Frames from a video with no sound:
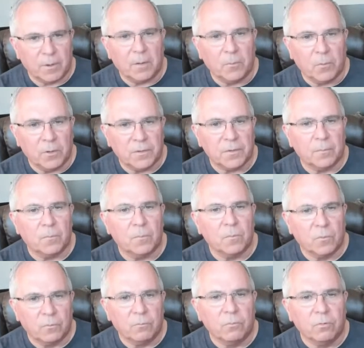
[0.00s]
with some
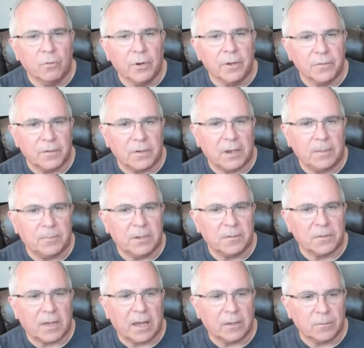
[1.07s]
real steep
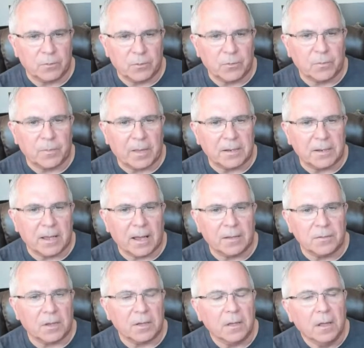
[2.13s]
discounts, which were
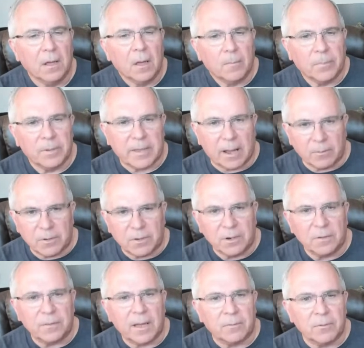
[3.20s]
fantastic. But that was
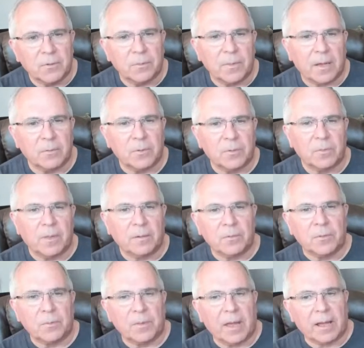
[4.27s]

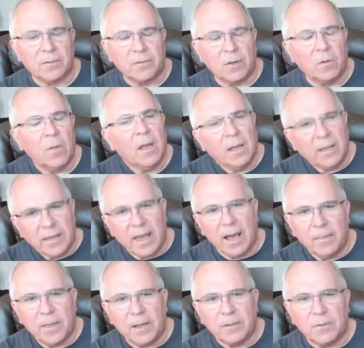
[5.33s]
for that. So
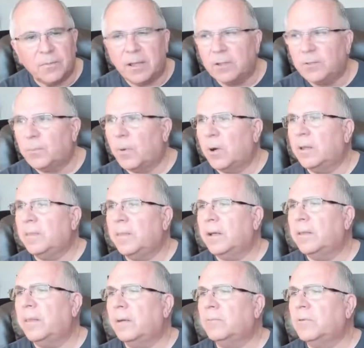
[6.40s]
yeah, that's part of
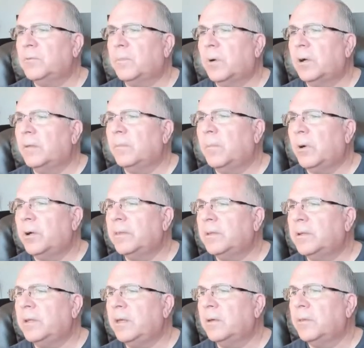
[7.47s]
that. That was part of the
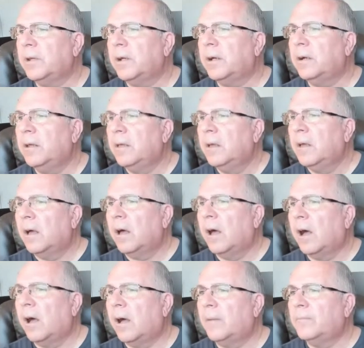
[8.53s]
deal there.
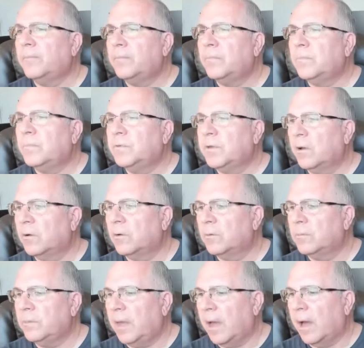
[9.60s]

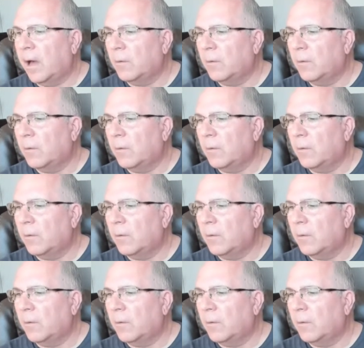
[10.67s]
So yeah, I